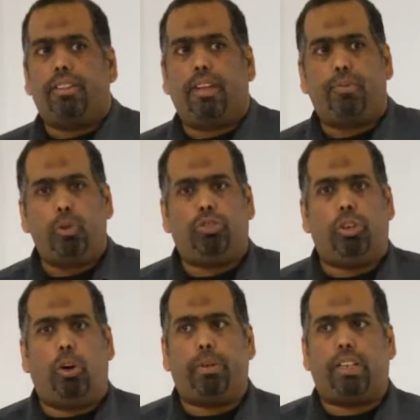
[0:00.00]
The
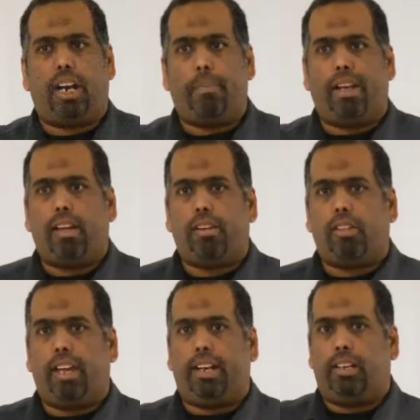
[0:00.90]
Fusion Orbitrap, as I
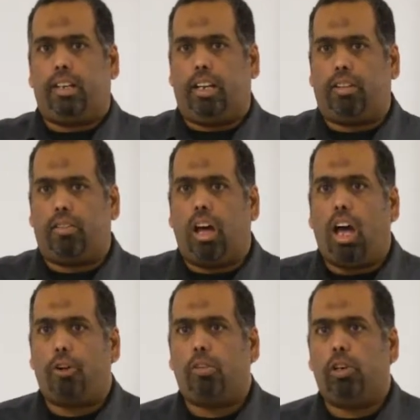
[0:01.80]
said, it is
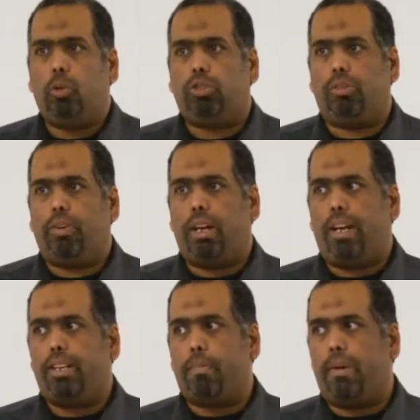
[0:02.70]
high resolution,
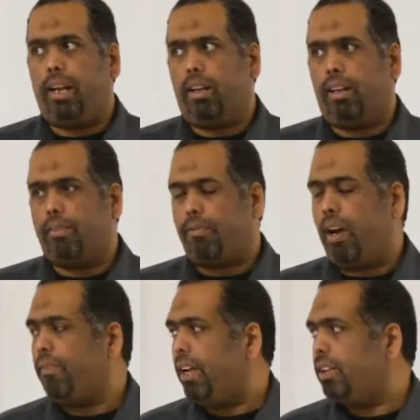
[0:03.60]

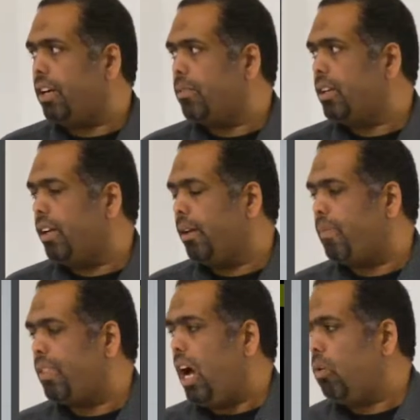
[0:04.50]

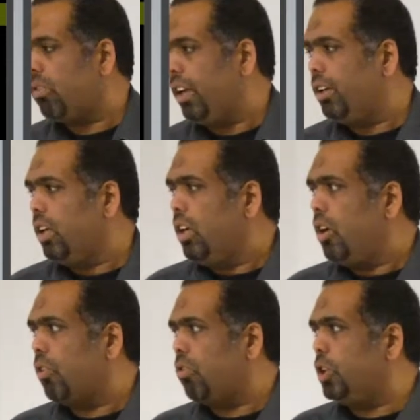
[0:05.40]
500,000
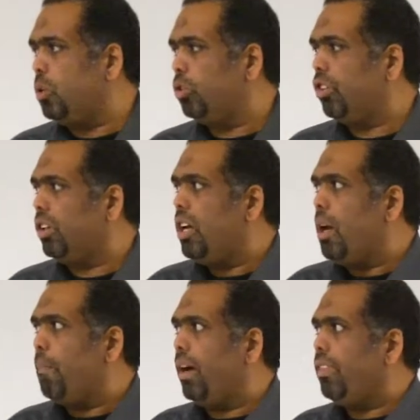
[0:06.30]
resolution.
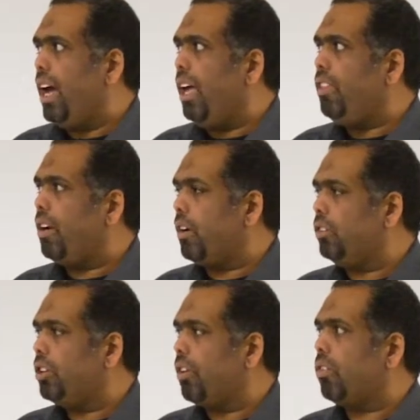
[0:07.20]
But the other
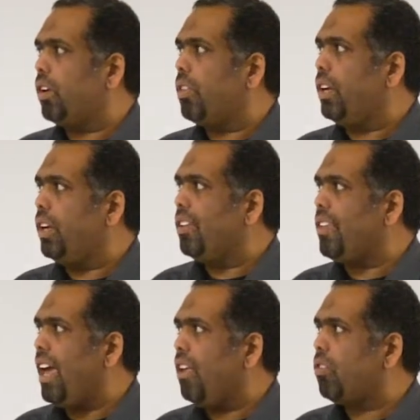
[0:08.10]
interesting thing, it
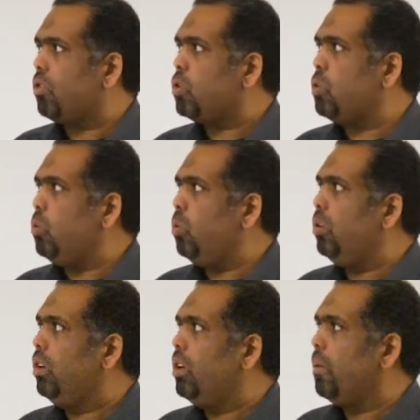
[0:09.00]
has
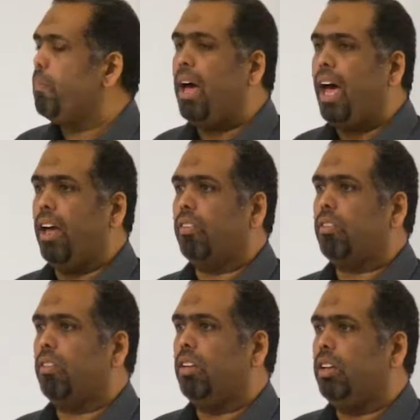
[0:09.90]
2
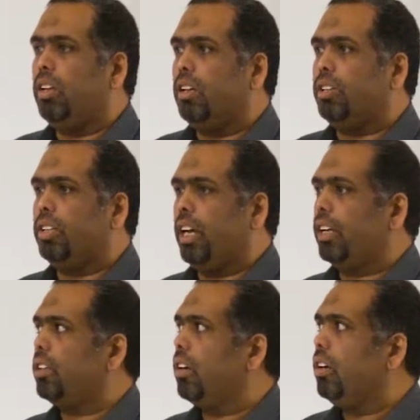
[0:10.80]
mass
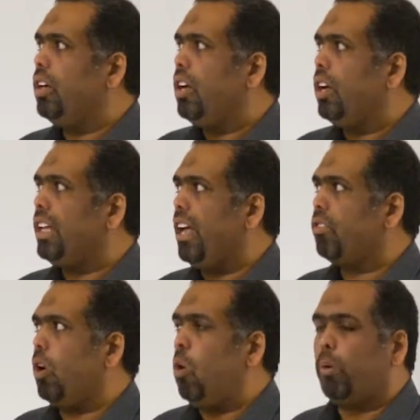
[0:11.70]
detector. It
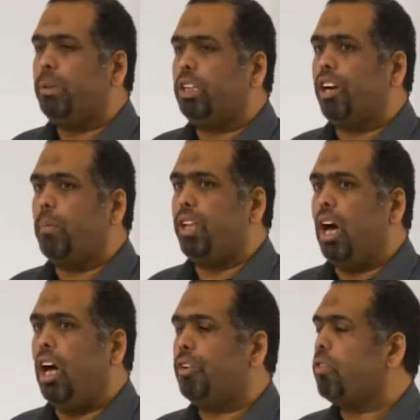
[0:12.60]
has the Orbitrap, the
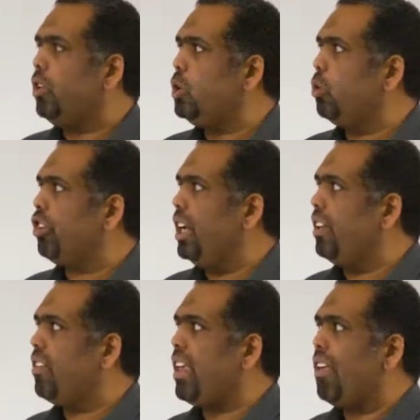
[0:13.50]
high resolution,
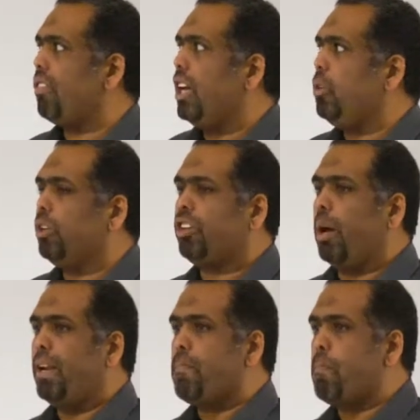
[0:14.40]
and it has
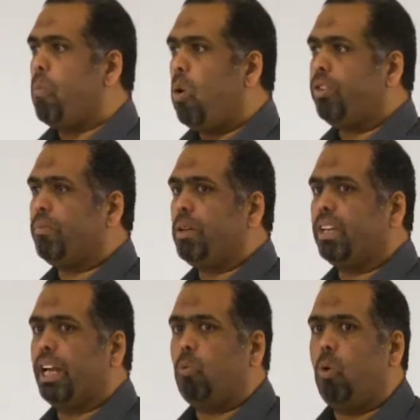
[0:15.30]
Ionotrap, and both of them
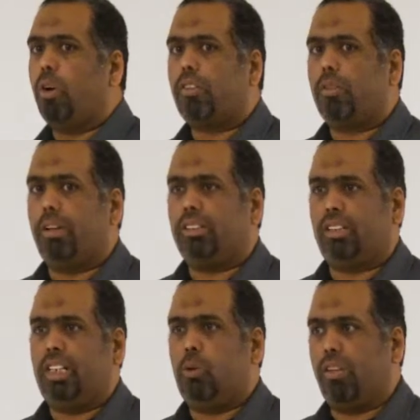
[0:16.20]
can work
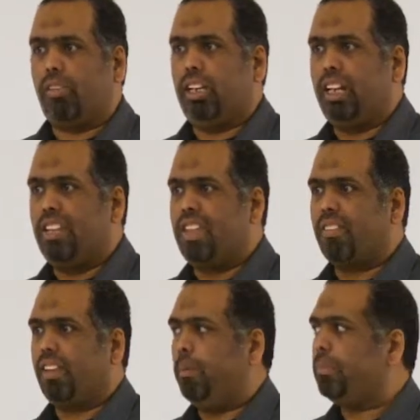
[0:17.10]
simultaneously in the
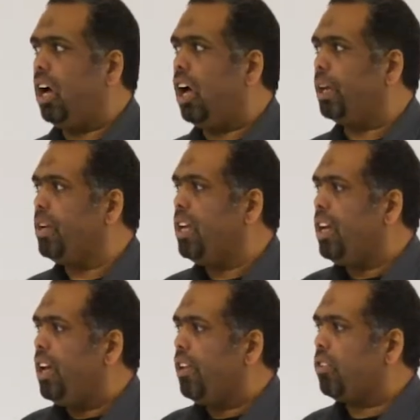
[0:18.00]
same time.
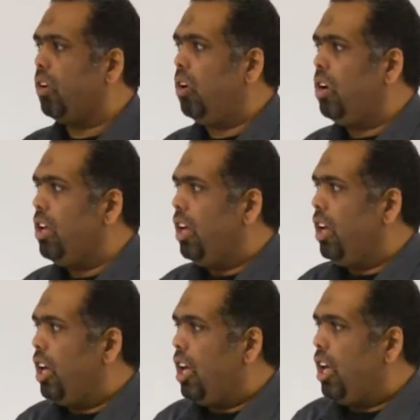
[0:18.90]
So
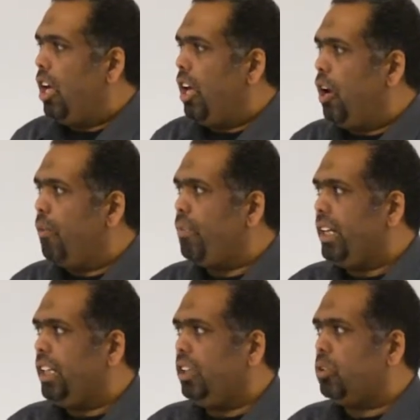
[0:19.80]
if
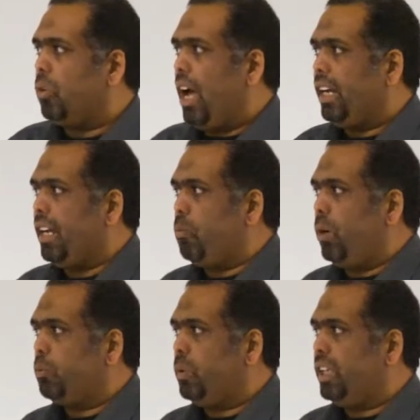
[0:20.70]
I need to,
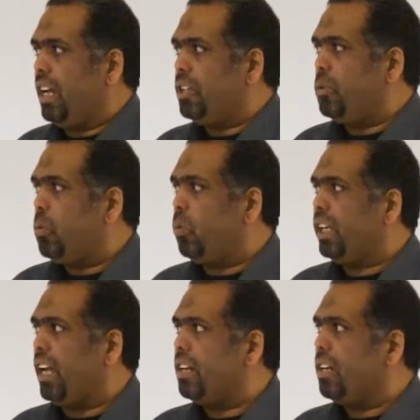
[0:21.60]
what we can
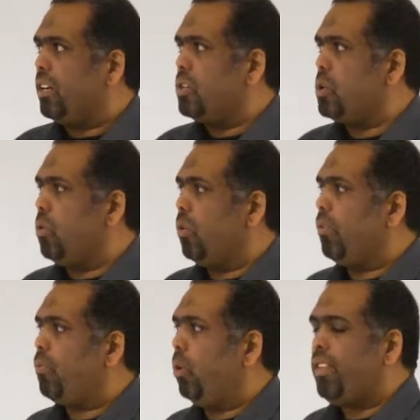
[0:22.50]
do
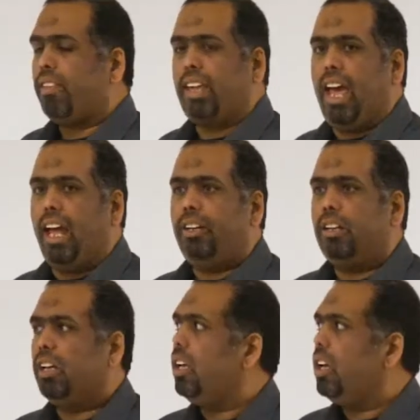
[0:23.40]
full scan
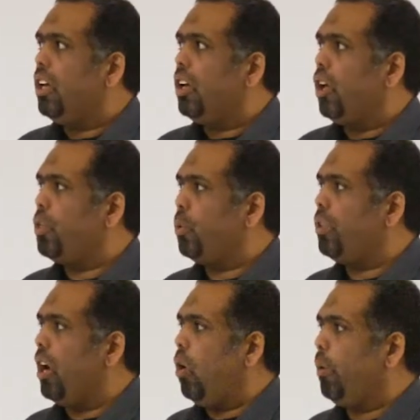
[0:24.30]

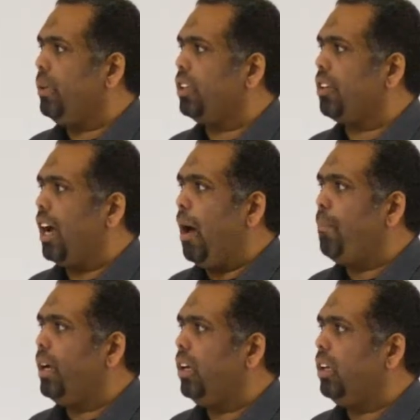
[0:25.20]
through the Orbitrap.